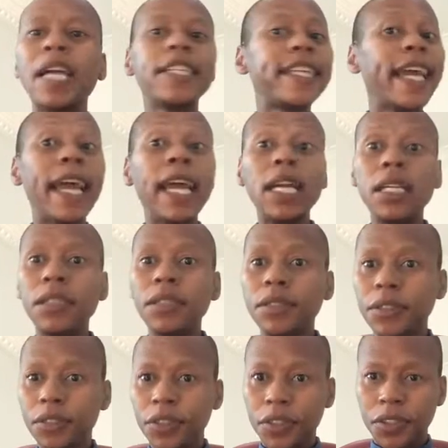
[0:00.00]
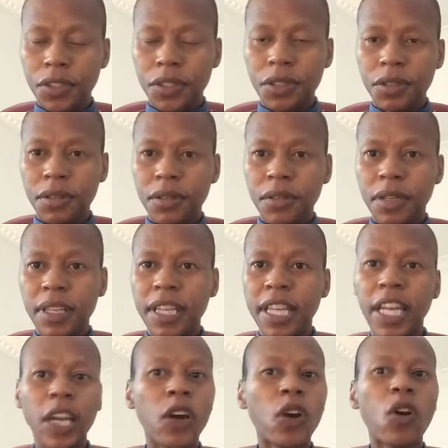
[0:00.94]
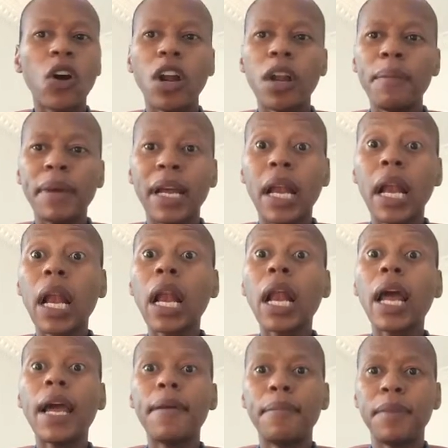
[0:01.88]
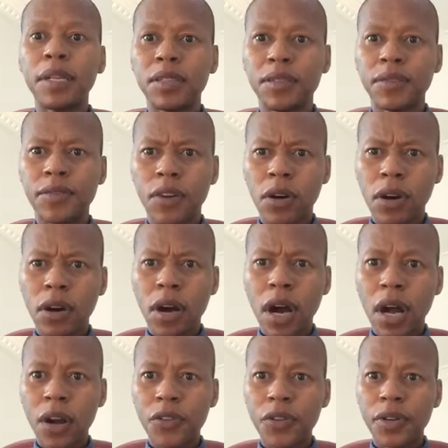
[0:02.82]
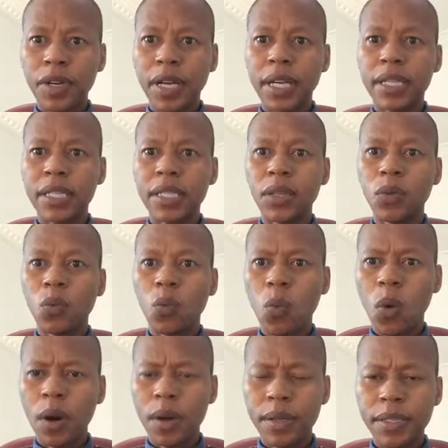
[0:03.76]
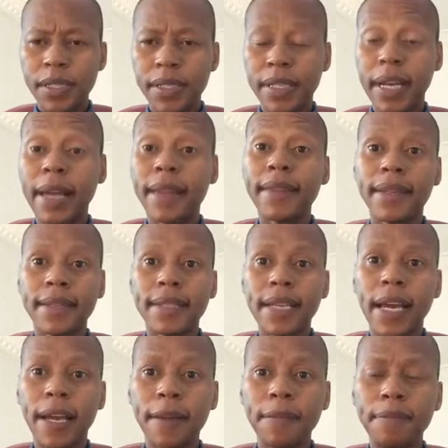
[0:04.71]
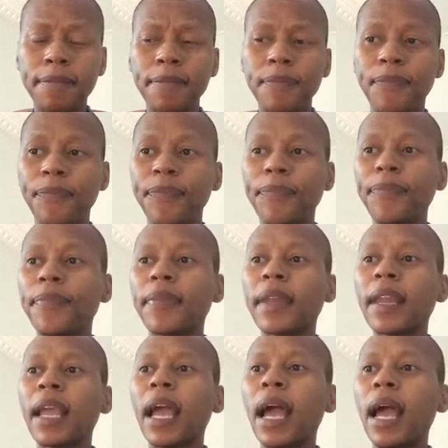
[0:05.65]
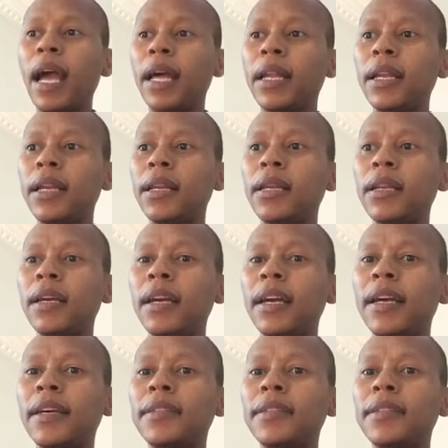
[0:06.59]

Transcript: change the economic climate of our country as it was at the time, and